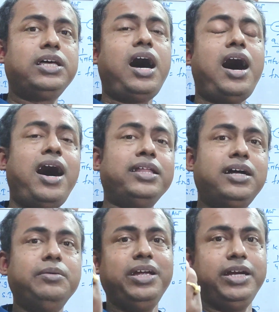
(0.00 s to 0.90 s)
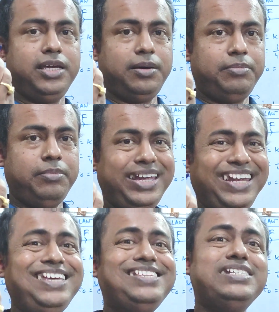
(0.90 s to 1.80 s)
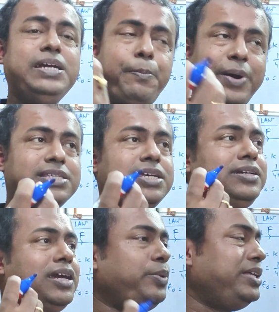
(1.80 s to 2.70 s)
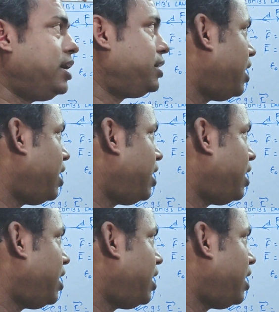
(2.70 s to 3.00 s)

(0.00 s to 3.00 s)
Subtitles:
the other medium, it is represented with the